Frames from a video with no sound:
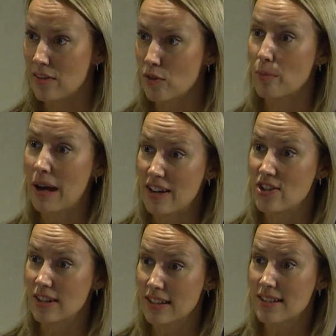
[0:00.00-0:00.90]
for
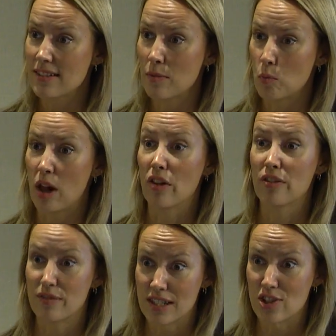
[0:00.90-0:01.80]
managing this
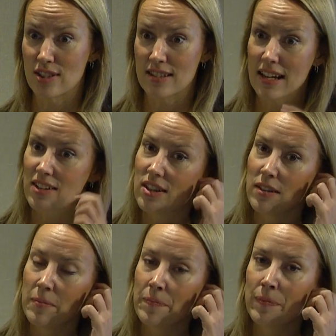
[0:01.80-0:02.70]
wealth of
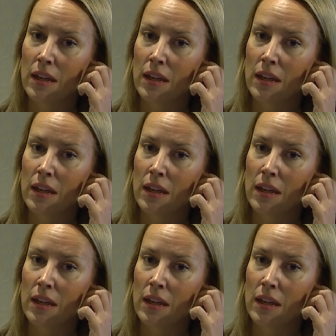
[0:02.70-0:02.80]
digitization.